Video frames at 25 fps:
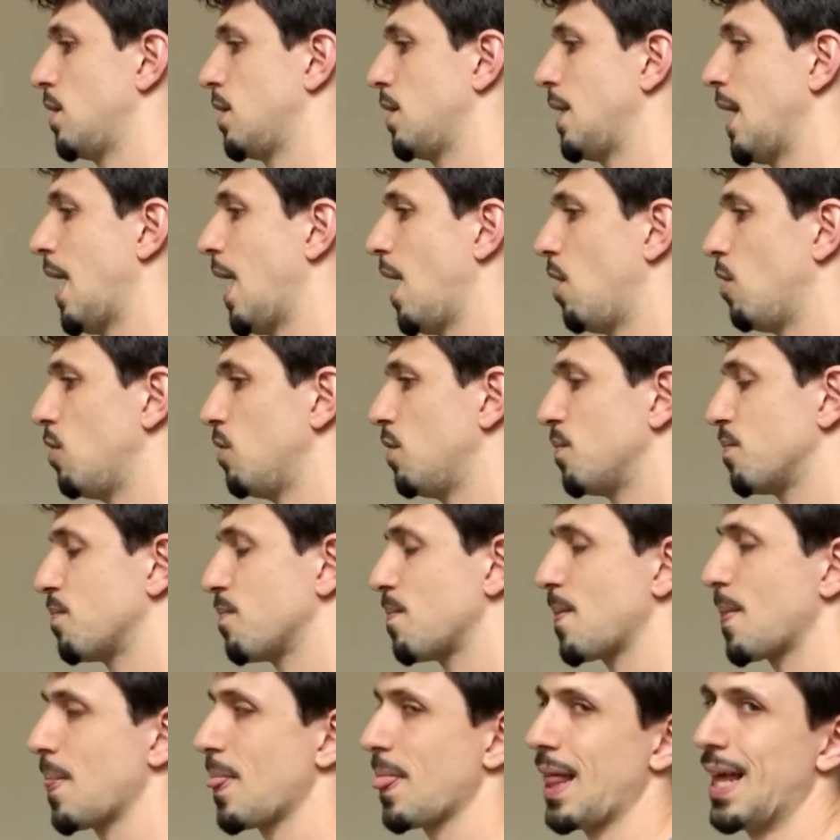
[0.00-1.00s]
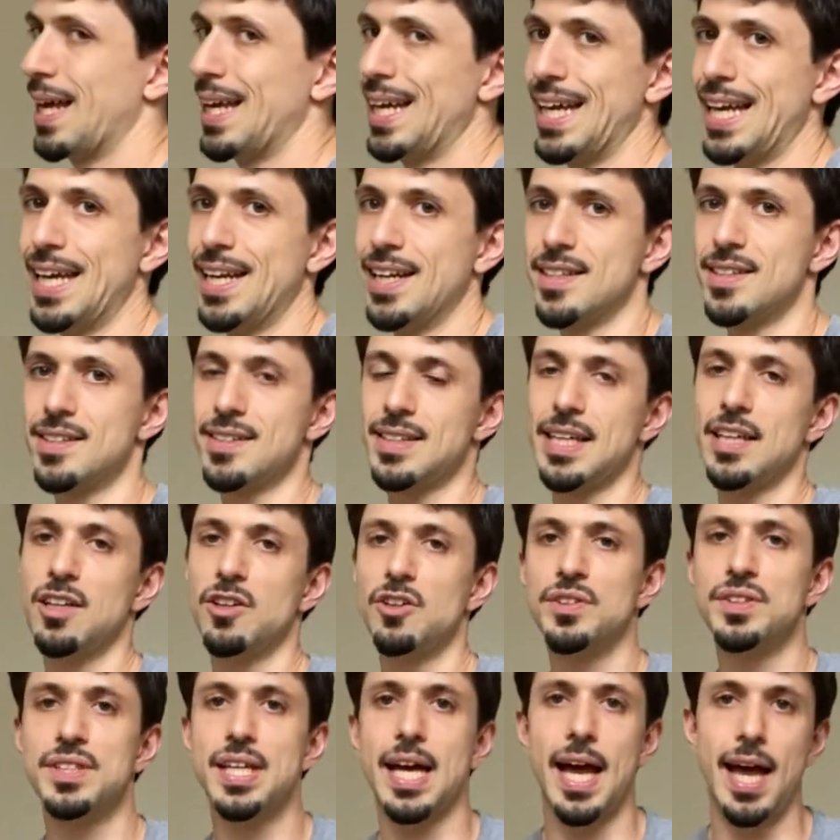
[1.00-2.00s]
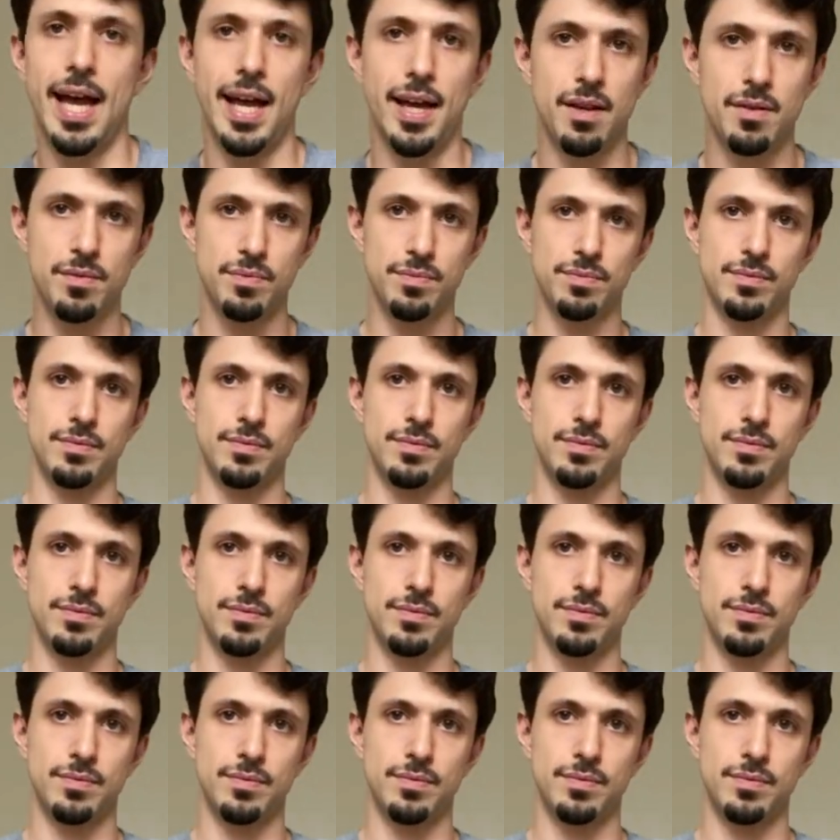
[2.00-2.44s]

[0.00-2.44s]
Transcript: Now, in a single day,